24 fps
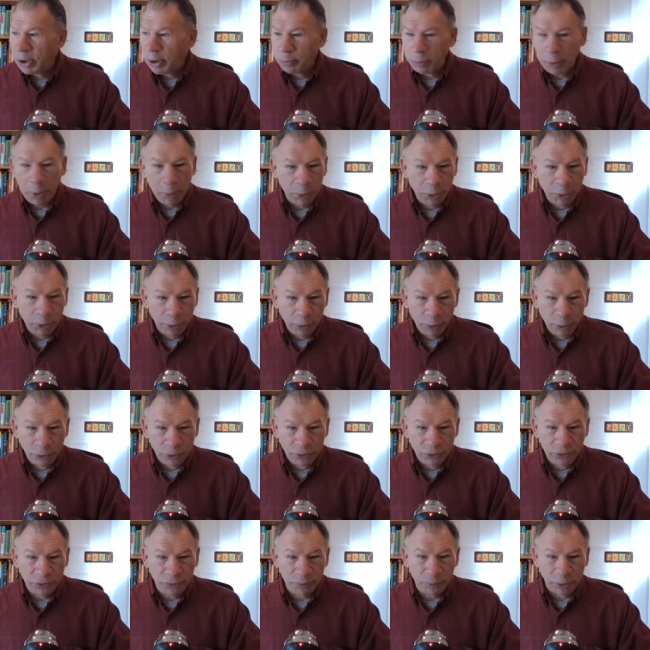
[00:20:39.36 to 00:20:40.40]
Remember in the
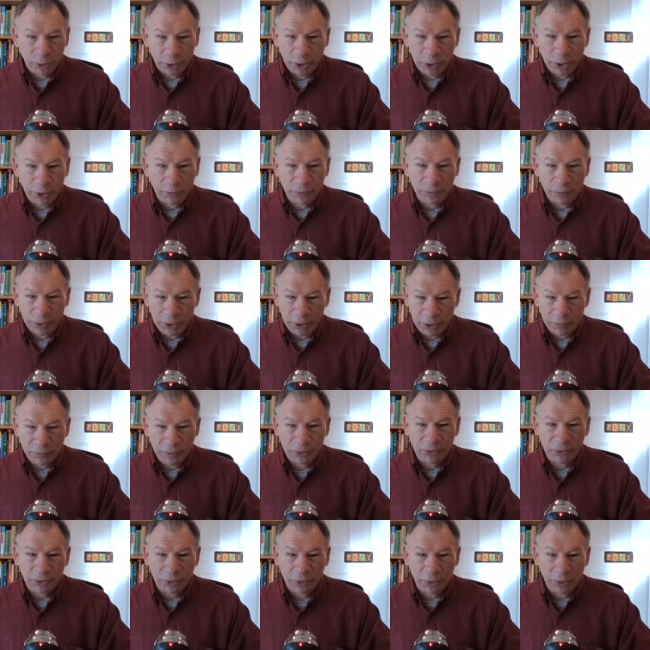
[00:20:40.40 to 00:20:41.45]
Lord's prayer, "Forgive
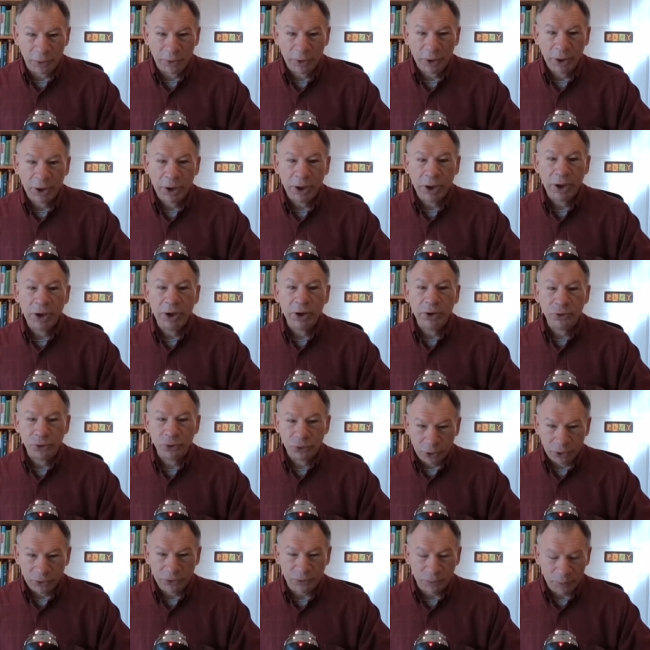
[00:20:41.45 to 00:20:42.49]
us our
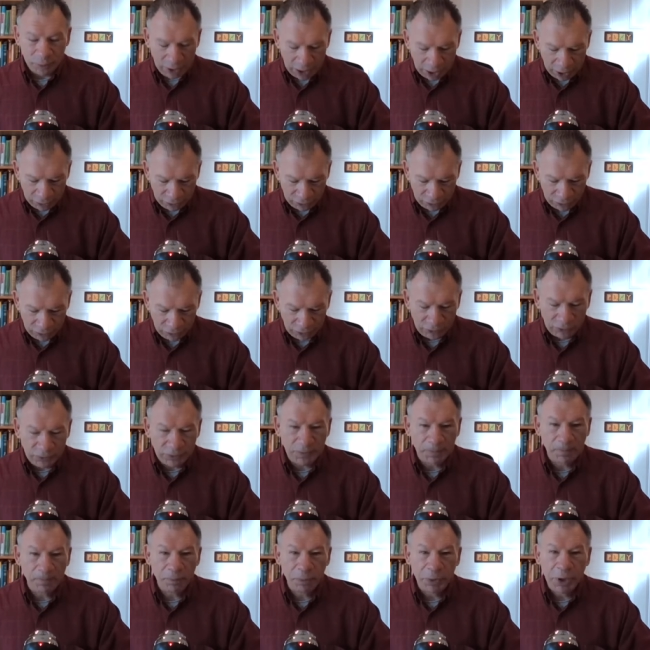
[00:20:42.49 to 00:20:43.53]

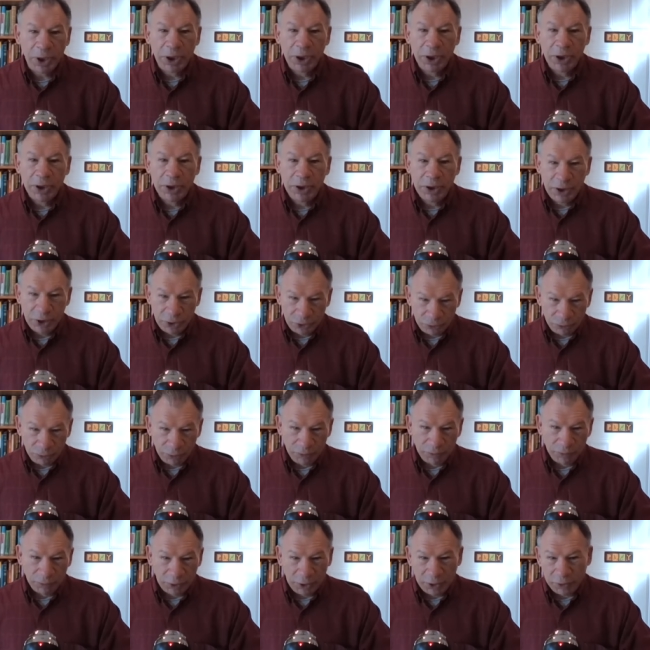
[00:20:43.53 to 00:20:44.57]
trespasses, as
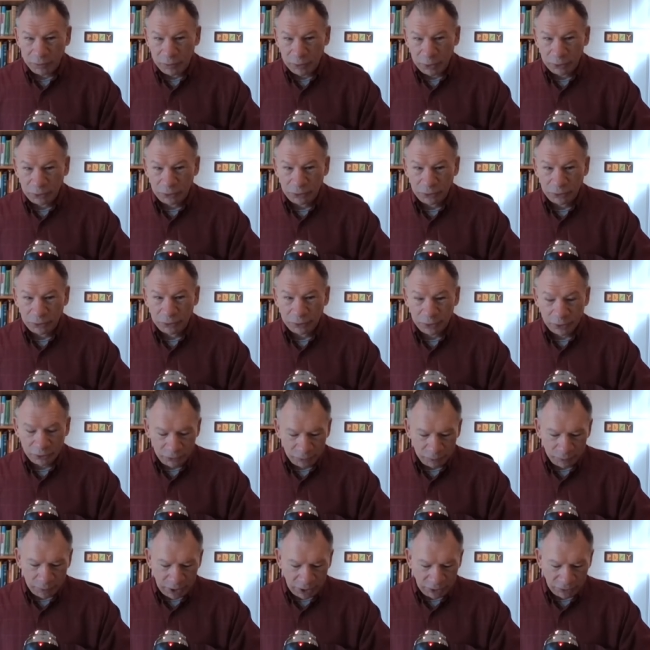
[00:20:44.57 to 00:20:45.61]
we forgive those who
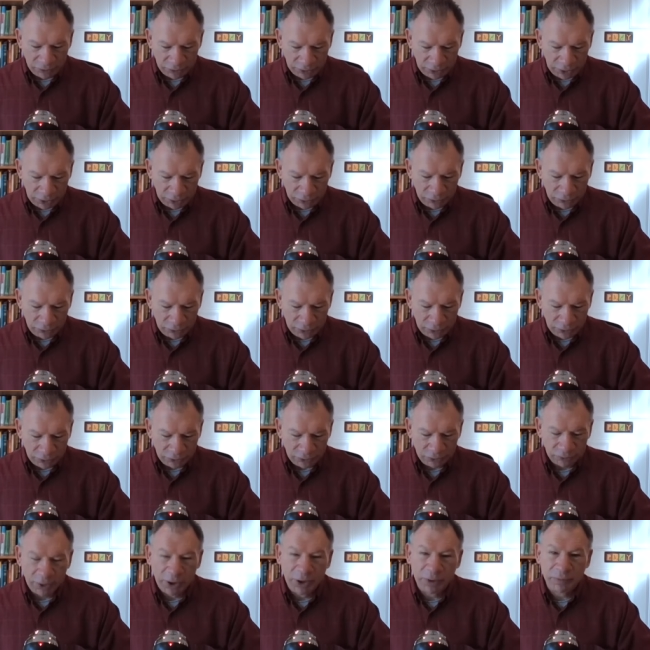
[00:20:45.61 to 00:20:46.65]
trespass against
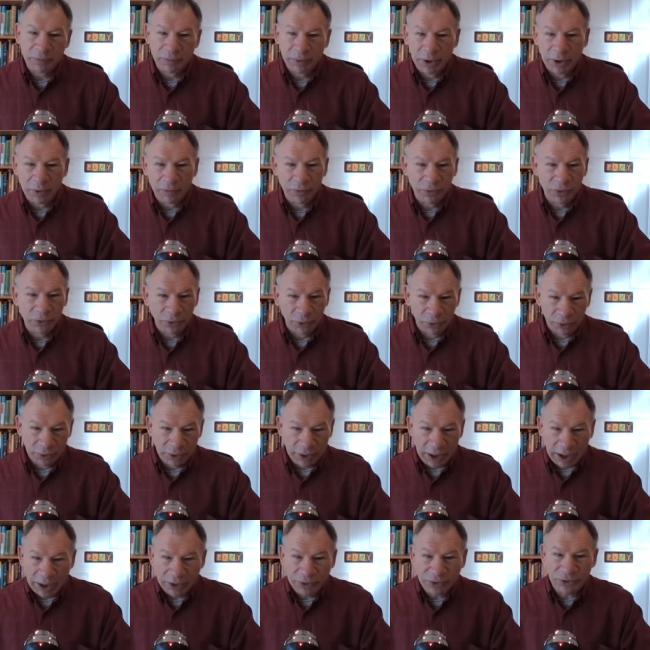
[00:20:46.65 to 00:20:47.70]
us." Right? Forgive us our
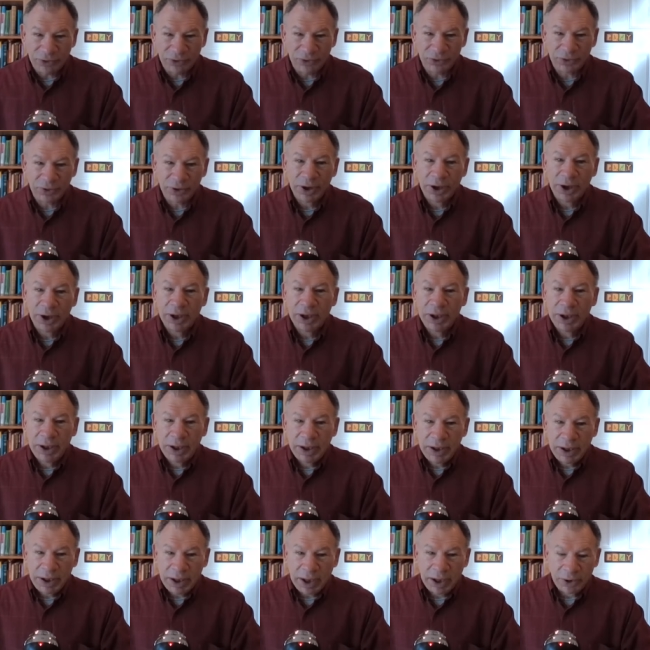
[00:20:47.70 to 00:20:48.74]
debts,
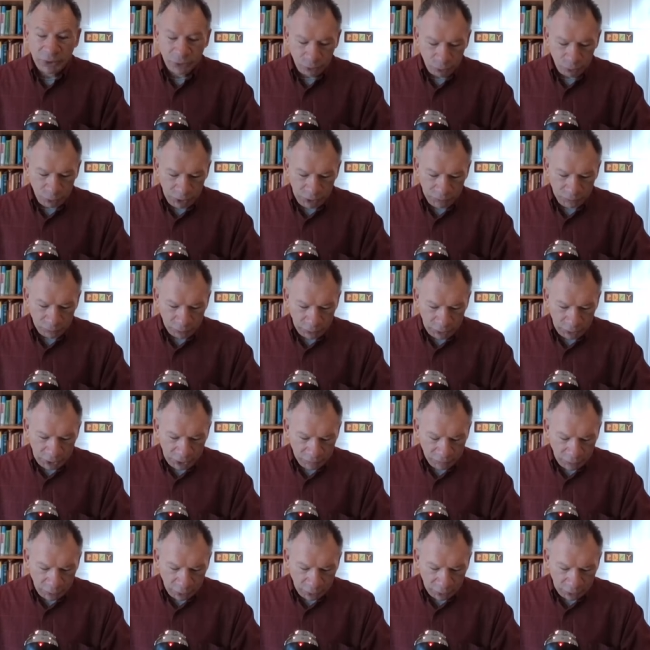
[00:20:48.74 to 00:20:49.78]
as we
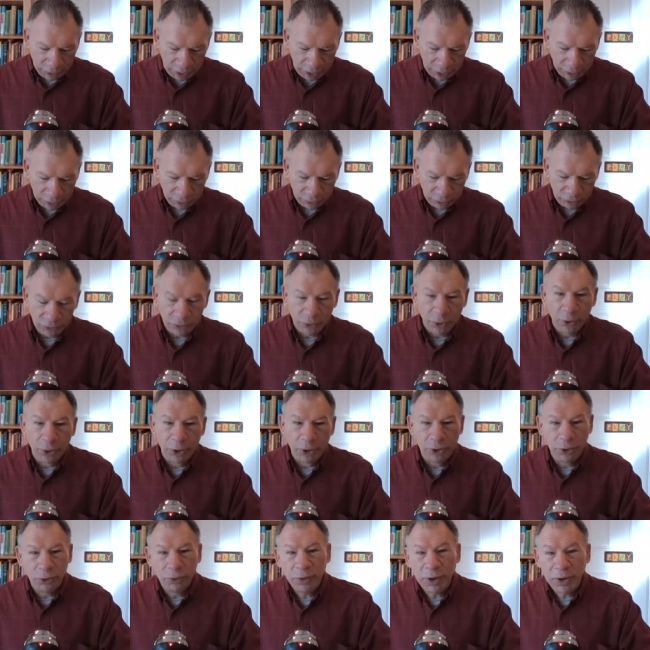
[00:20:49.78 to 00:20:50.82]
forgive our debtors. Are
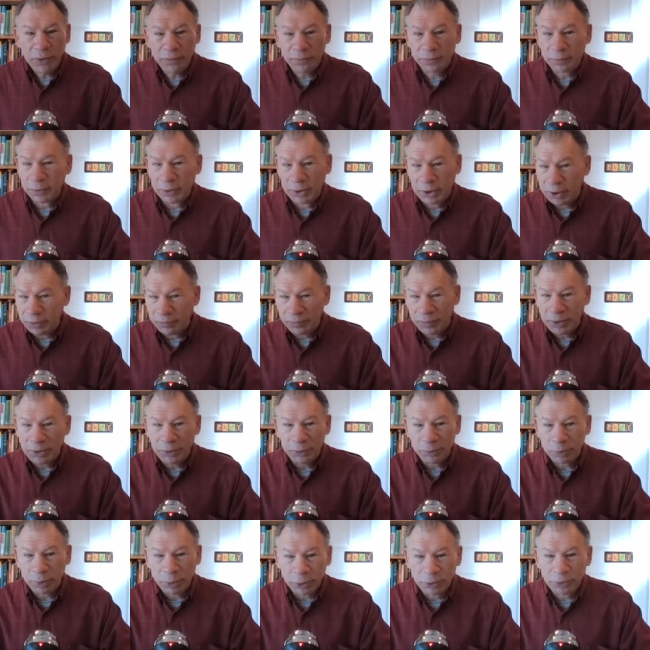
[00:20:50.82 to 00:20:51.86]
you a
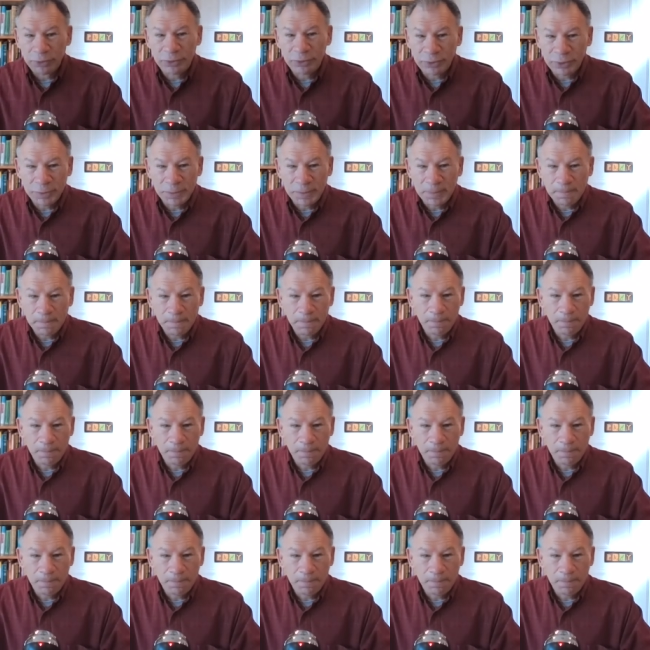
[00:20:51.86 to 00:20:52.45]
forgiving person?